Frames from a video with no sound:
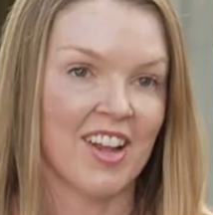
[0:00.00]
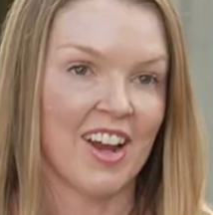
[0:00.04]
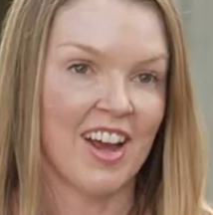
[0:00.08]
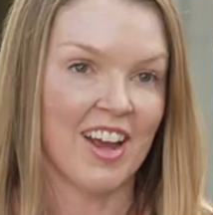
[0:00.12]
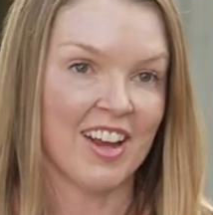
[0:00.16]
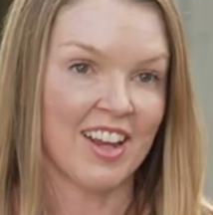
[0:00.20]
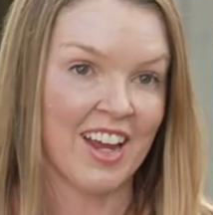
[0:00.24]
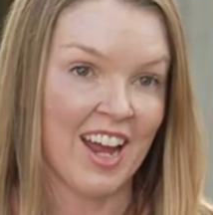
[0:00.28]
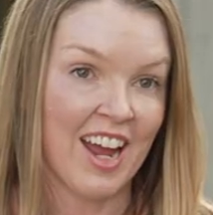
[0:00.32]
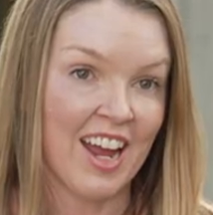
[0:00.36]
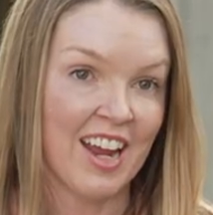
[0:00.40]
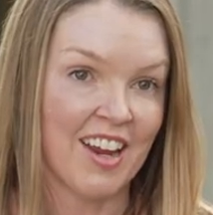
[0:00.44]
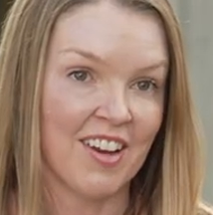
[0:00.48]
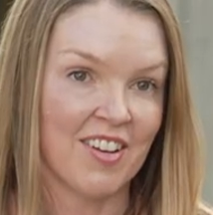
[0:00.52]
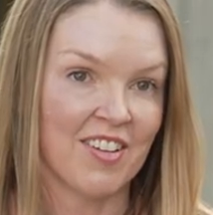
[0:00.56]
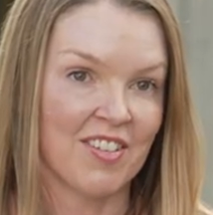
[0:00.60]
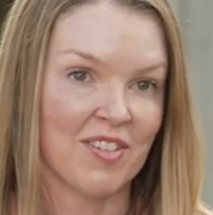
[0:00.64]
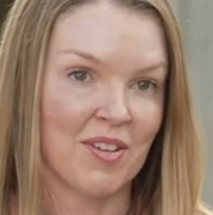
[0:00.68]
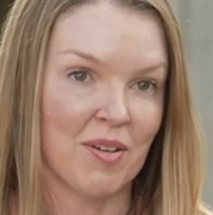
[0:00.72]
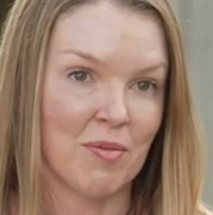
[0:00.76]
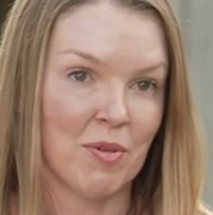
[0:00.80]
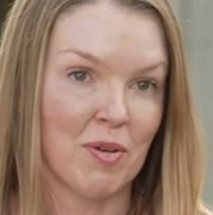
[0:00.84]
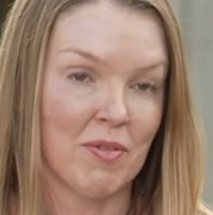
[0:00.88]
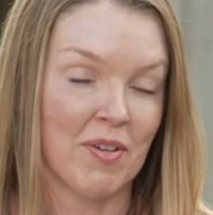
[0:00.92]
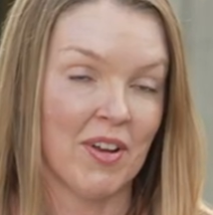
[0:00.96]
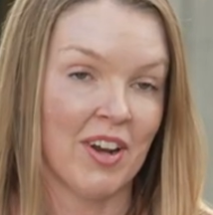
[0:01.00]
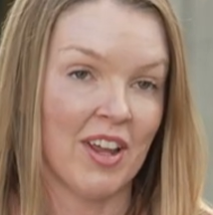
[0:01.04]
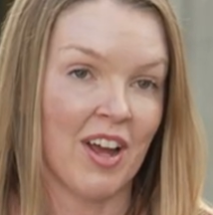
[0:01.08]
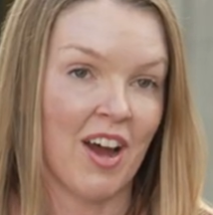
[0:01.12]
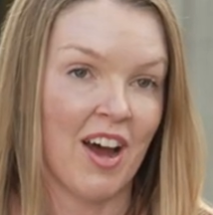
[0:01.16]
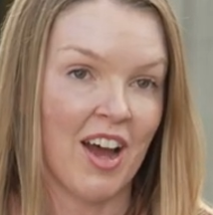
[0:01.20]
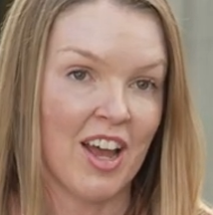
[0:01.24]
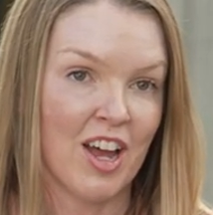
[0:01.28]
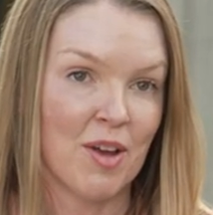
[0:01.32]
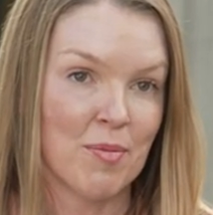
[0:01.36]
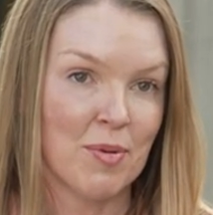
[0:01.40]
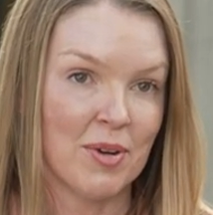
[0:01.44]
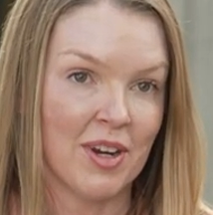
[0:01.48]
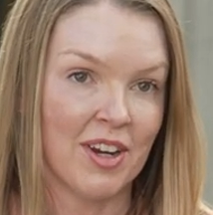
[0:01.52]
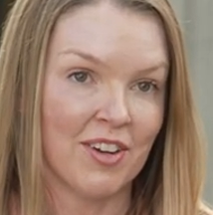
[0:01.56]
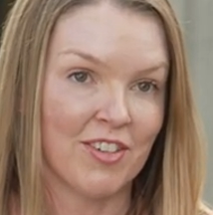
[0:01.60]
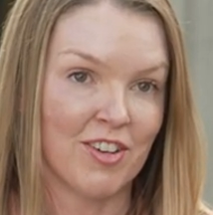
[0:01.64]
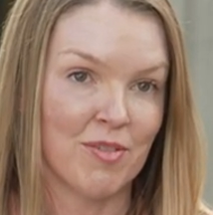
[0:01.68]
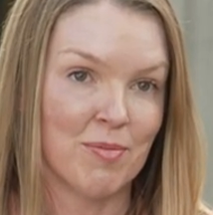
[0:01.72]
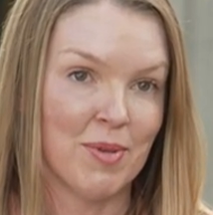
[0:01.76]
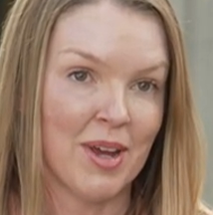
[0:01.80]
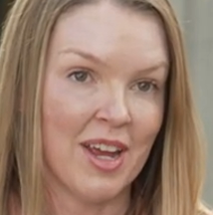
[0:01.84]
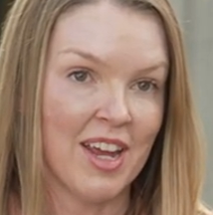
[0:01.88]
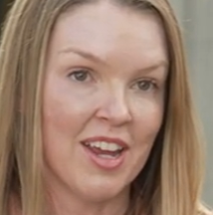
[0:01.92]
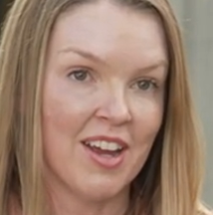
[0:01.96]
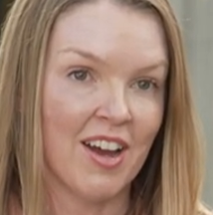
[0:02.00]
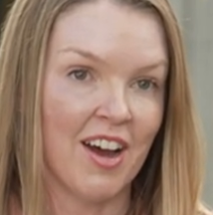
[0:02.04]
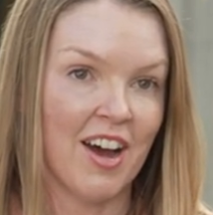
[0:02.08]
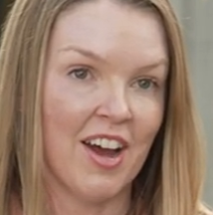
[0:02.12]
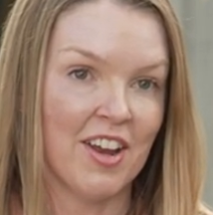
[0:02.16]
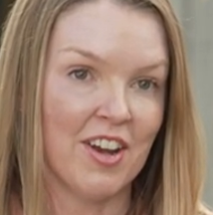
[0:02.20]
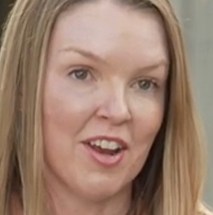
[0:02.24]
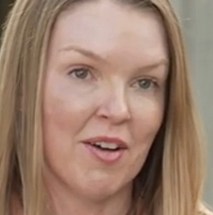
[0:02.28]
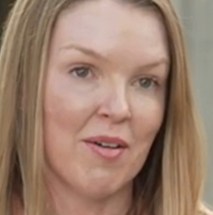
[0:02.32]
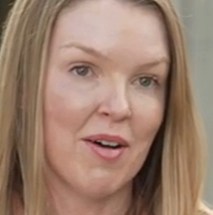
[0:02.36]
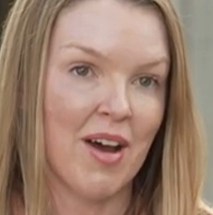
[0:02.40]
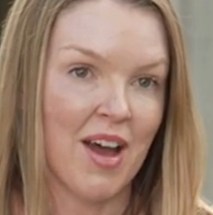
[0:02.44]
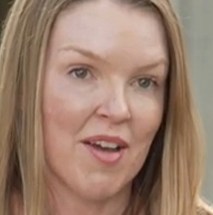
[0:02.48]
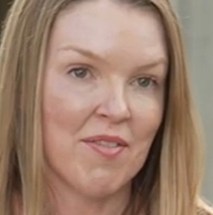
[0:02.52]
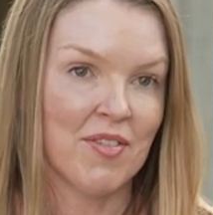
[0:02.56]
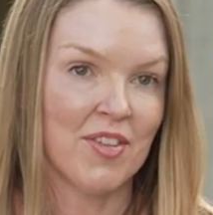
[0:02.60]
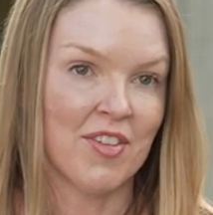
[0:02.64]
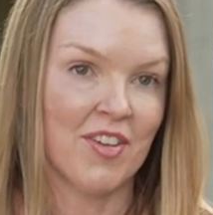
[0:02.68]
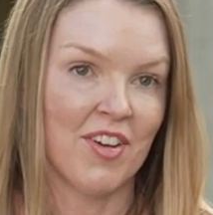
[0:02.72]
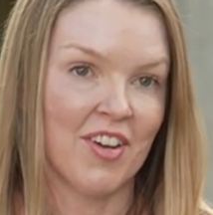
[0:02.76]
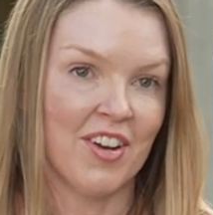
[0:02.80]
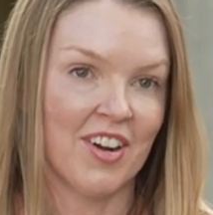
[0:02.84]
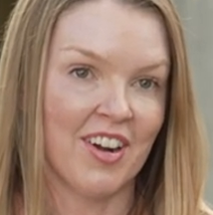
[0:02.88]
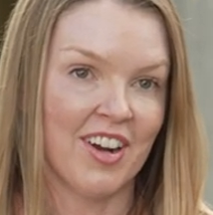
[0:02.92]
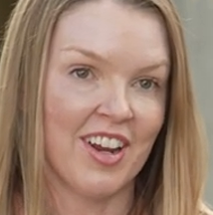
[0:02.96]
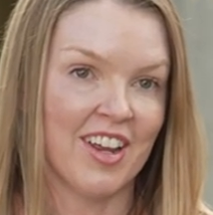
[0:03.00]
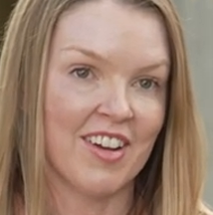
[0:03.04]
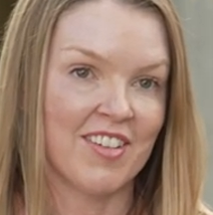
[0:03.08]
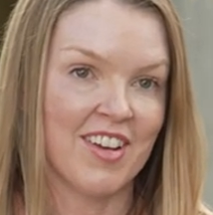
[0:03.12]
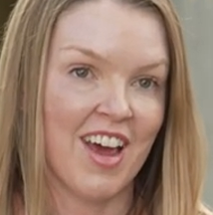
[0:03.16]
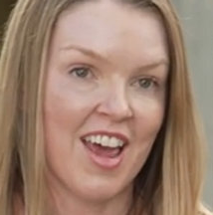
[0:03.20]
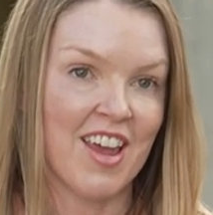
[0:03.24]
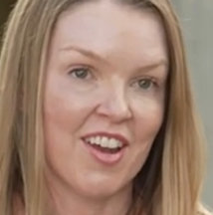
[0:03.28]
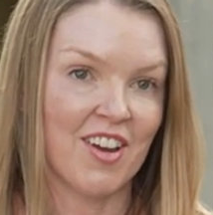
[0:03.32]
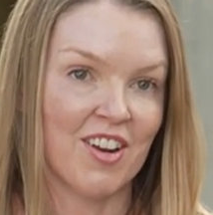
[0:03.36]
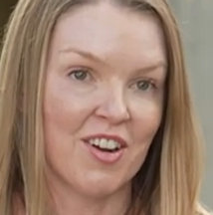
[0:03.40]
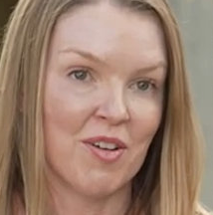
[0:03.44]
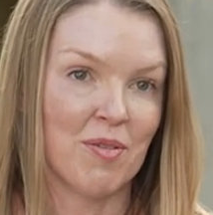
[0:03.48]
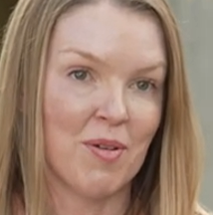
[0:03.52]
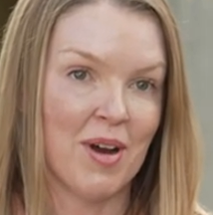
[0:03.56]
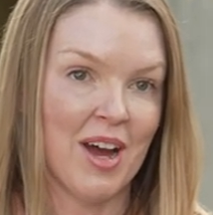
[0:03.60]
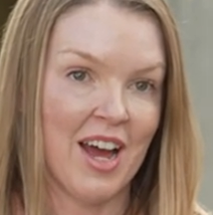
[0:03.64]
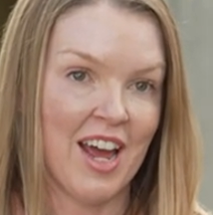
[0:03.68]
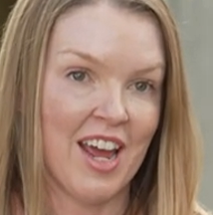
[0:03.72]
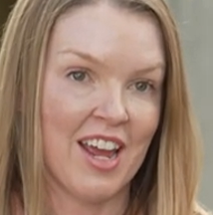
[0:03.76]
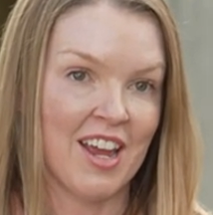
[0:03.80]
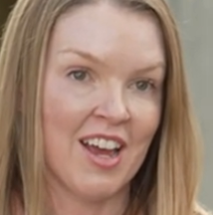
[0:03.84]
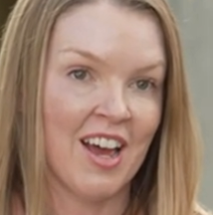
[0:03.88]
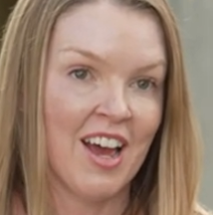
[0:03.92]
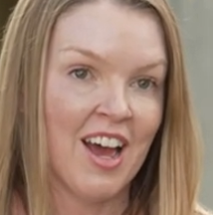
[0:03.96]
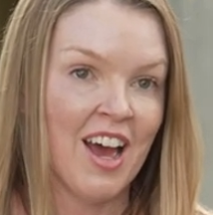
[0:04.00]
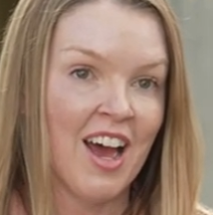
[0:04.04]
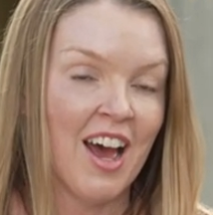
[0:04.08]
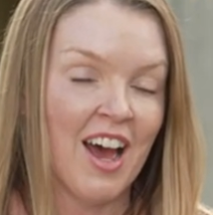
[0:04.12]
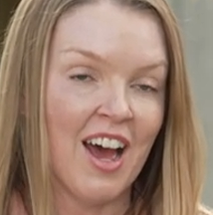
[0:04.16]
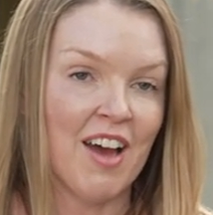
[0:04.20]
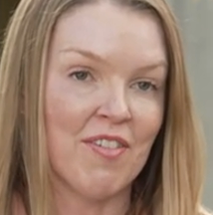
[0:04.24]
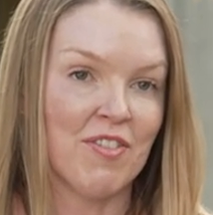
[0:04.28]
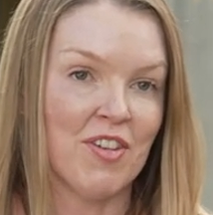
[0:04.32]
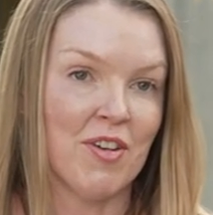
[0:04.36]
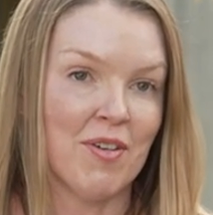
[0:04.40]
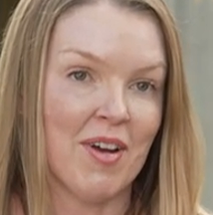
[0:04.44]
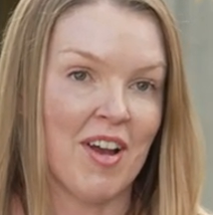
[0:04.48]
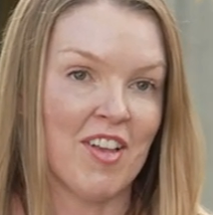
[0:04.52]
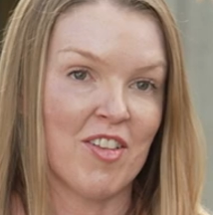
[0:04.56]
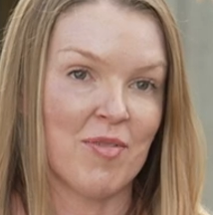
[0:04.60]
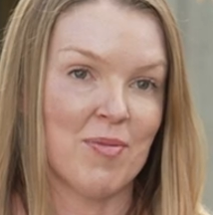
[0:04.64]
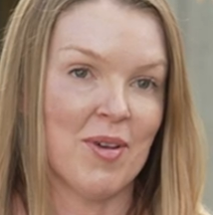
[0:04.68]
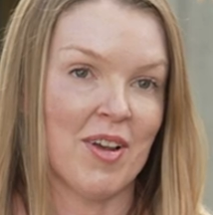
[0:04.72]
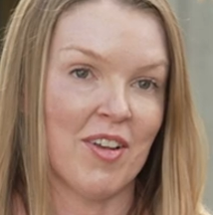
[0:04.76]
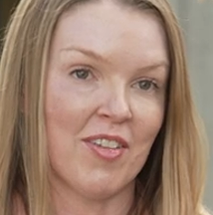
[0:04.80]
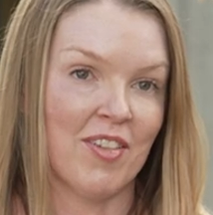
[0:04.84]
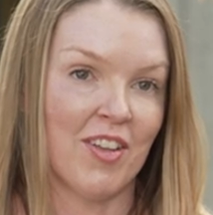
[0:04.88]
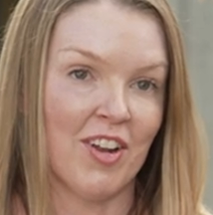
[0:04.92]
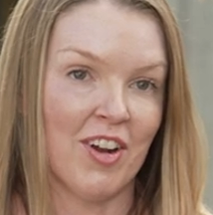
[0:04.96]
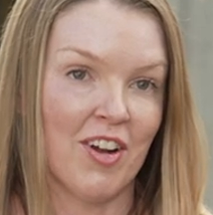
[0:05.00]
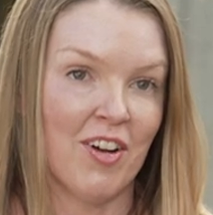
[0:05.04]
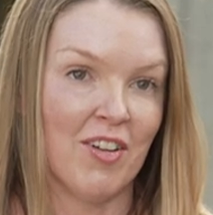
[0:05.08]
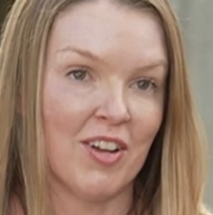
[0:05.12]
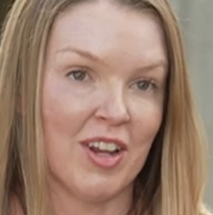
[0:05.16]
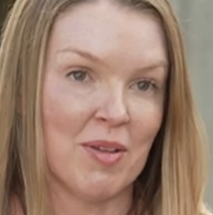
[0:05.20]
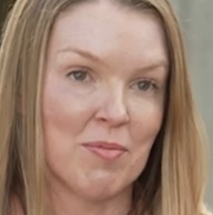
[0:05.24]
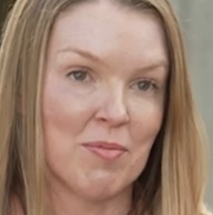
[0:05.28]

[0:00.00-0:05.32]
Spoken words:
that I gained were really eye-opening to me. I know I've certainly taken away a few aspects that I'll